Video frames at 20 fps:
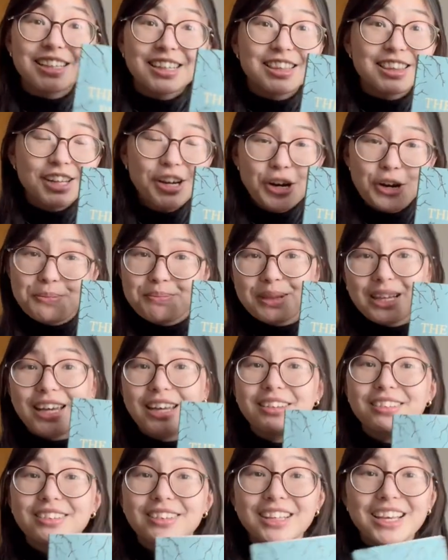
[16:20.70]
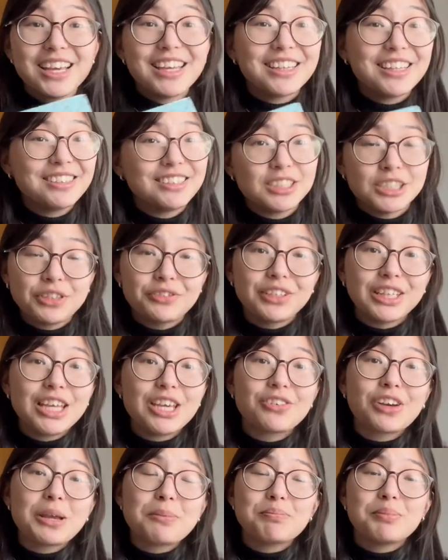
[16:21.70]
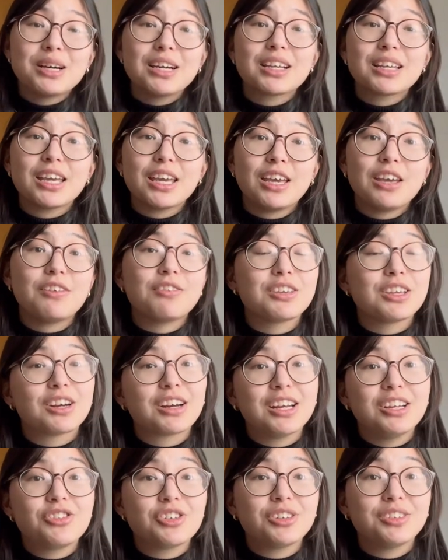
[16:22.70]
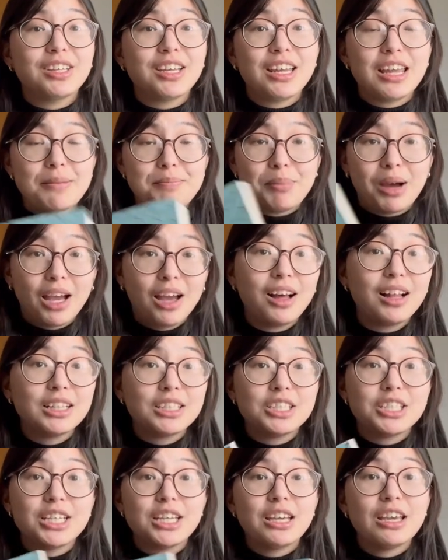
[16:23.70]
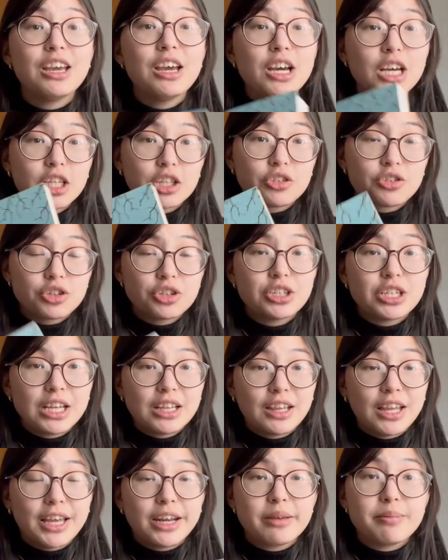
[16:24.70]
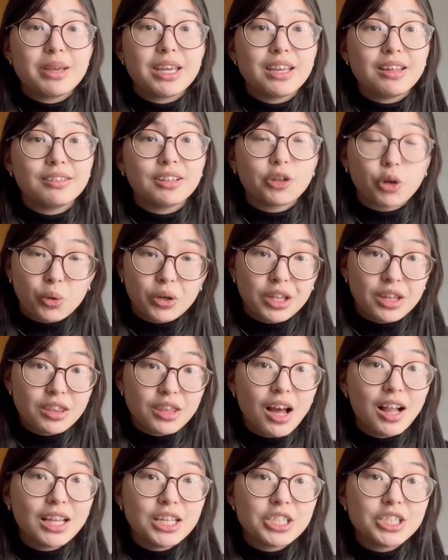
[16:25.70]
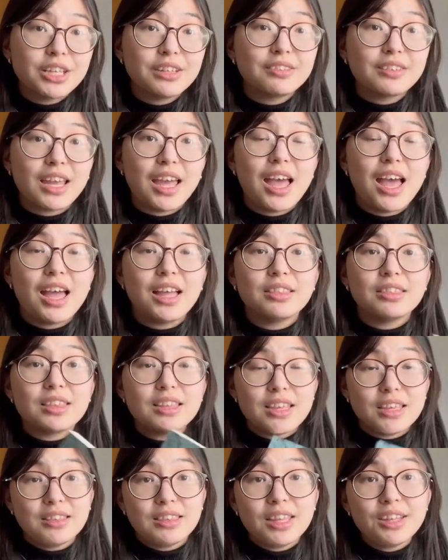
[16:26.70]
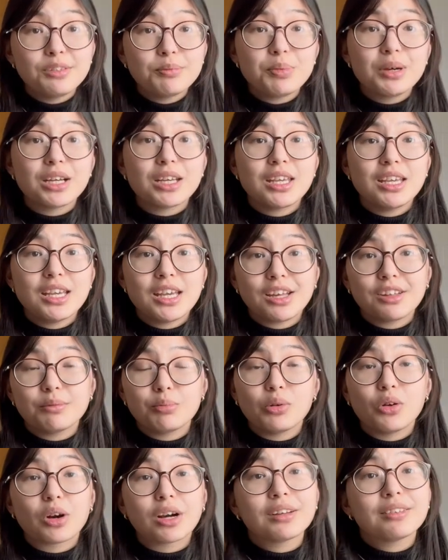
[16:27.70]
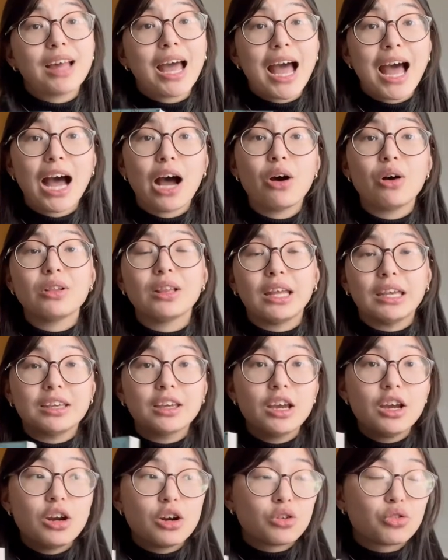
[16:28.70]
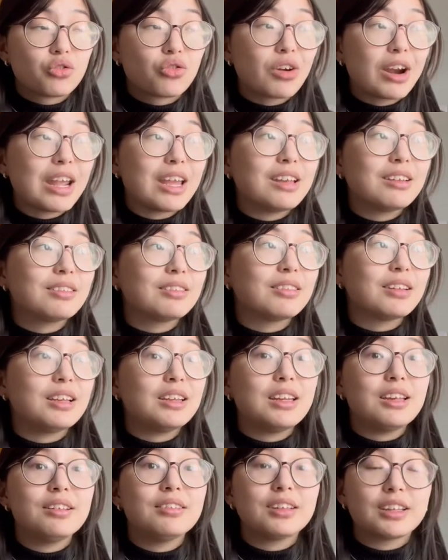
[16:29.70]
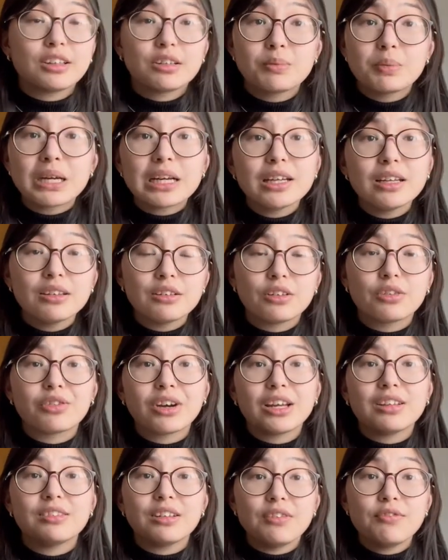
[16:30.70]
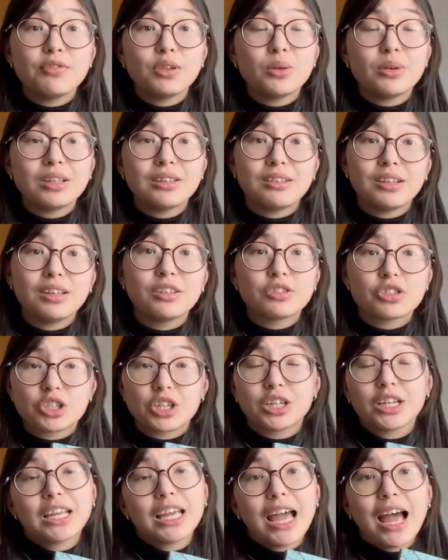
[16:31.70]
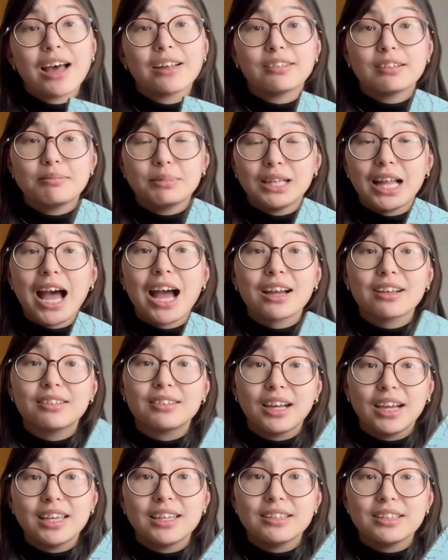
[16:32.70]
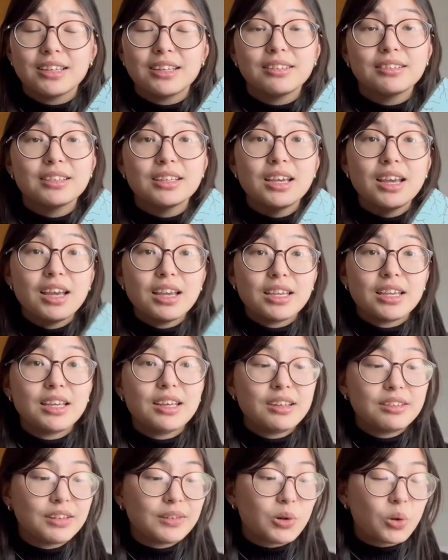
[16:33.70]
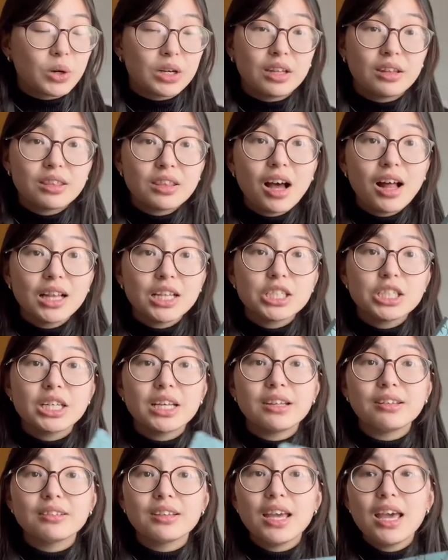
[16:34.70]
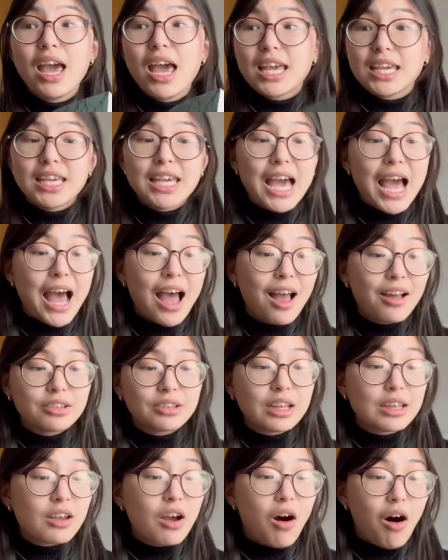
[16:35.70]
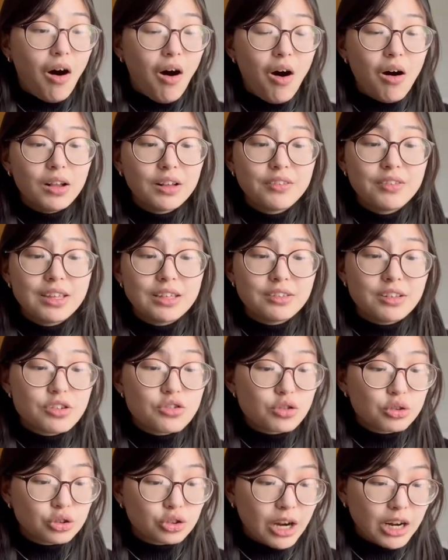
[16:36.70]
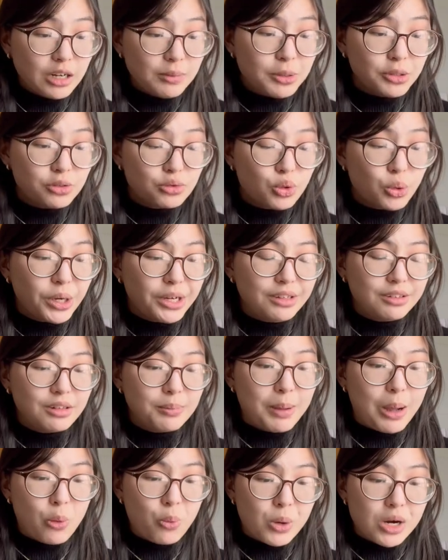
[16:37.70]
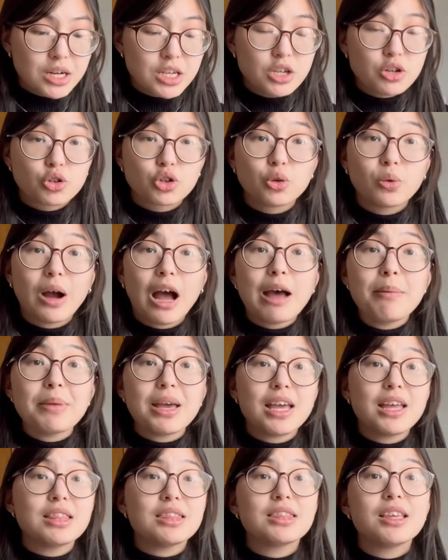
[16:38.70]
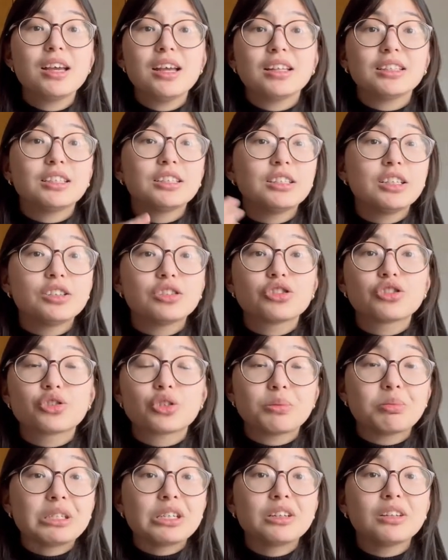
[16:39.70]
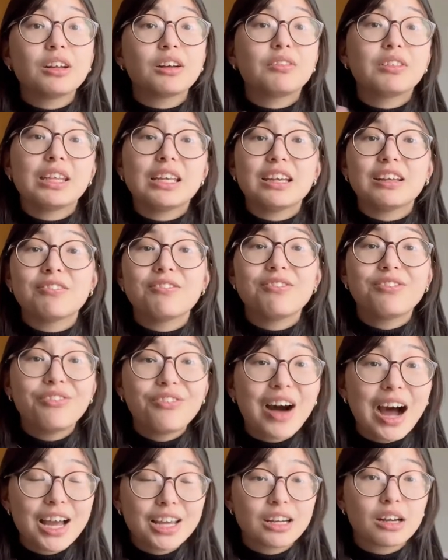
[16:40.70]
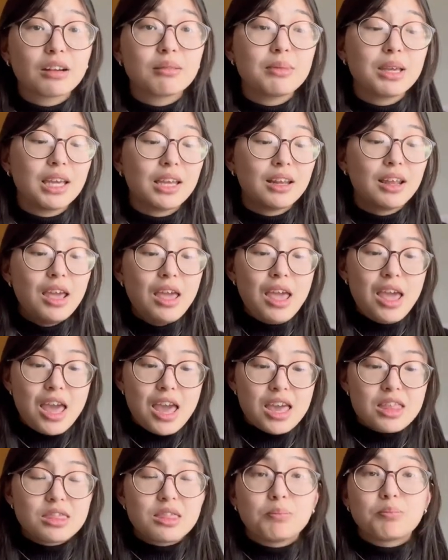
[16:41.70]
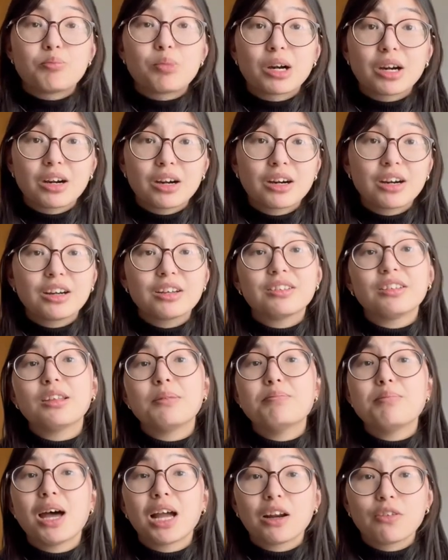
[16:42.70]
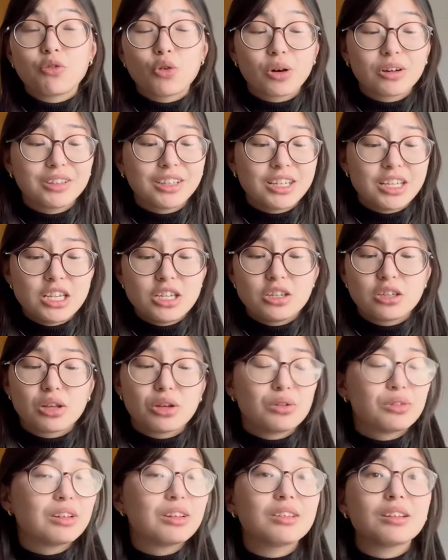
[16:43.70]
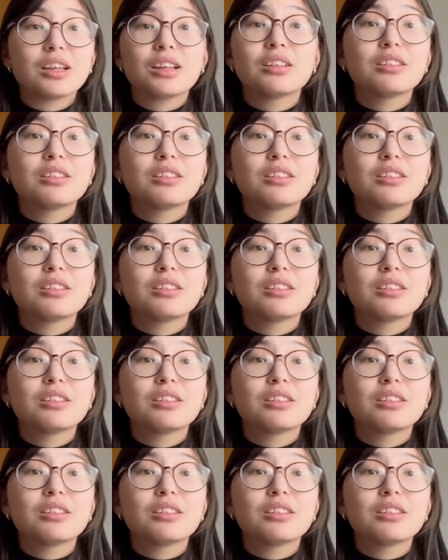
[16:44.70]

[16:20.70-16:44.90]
The Home Place. This is a really great book if you're interested in biology. Drew J. Lanham is an ornithologist, and in this book, he explores how like race and his experience of race influence his journey as a Black scientist. He's an ornithologist. He has like all of these incredible stories about where he grew up and the description of the environment and the birds and the metaphors that he uses.